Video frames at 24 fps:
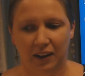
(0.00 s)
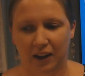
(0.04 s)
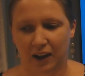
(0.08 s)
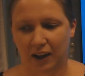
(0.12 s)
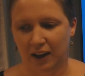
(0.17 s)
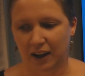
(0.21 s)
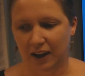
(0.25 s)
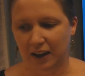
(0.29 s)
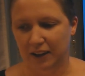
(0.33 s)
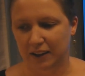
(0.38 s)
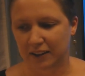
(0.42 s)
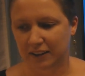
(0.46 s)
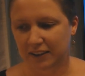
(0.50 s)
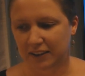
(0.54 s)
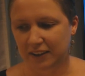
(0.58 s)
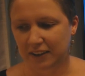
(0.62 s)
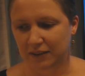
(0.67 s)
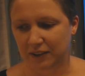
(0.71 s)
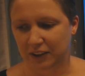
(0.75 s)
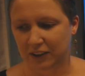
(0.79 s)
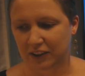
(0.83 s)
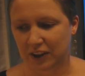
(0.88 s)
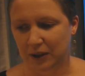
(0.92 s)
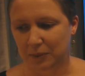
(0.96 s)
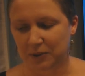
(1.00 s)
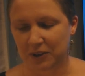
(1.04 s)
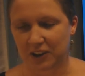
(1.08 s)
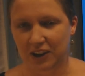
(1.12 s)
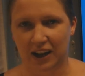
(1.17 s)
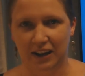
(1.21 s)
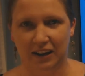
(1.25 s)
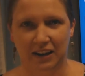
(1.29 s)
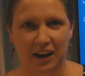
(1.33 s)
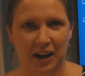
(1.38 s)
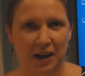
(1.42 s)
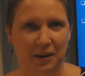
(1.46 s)
at
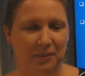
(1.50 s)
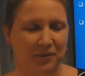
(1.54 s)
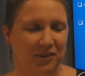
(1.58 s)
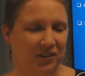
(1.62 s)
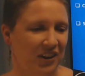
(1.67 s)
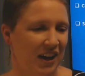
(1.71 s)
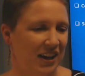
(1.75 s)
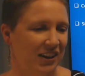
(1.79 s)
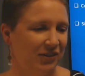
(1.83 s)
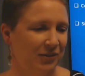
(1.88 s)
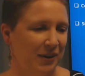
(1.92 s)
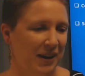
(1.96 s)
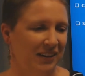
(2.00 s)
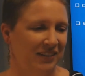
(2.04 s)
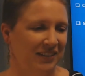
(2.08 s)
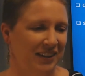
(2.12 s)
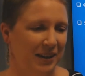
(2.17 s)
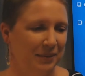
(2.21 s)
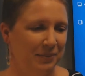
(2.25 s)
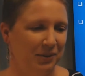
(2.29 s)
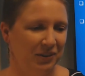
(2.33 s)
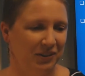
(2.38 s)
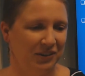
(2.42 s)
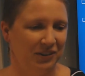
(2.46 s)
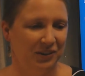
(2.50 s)
cvillechamber.com/roundtables.